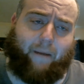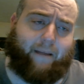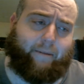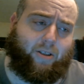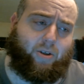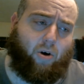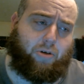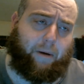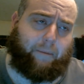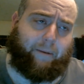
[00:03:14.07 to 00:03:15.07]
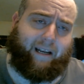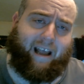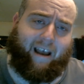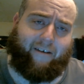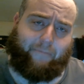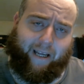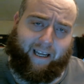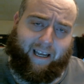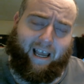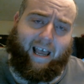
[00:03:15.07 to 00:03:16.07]
My email is
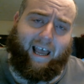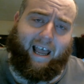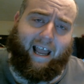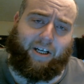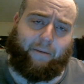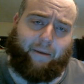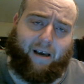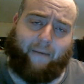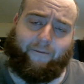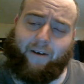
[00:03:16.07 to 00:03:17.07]
coachbigpetefp@gmail.com.